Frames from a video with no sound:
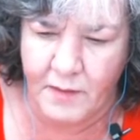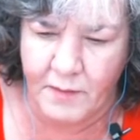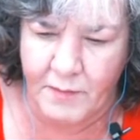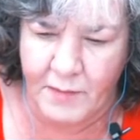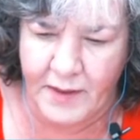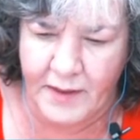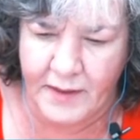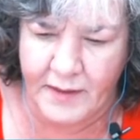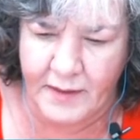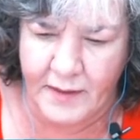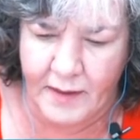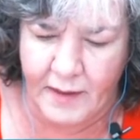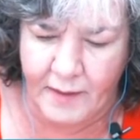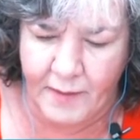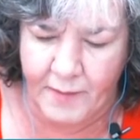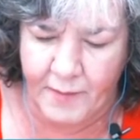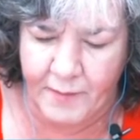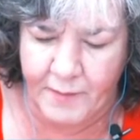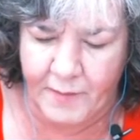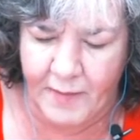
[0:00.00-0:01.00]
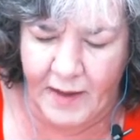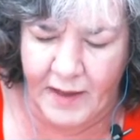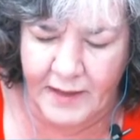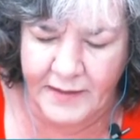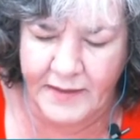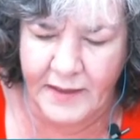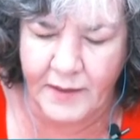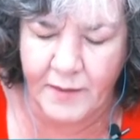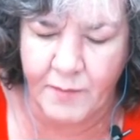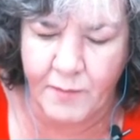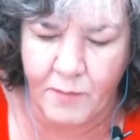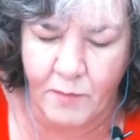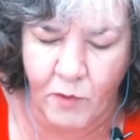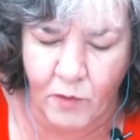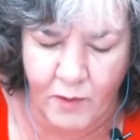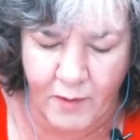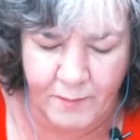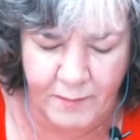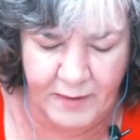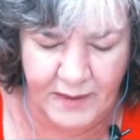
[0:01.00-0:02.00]
but I think
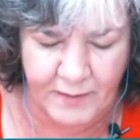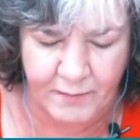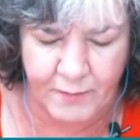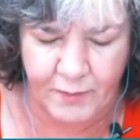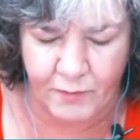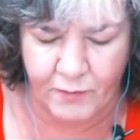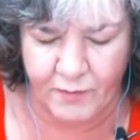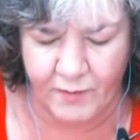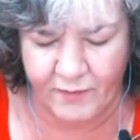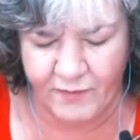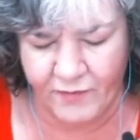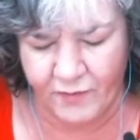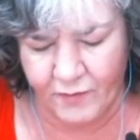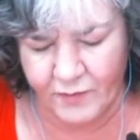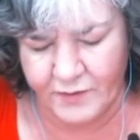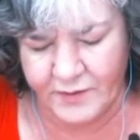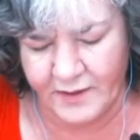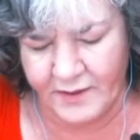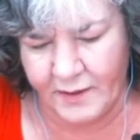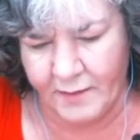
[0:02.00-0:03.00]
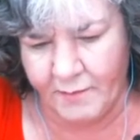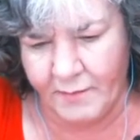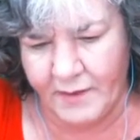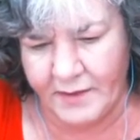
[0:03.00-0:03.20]
more people refer to them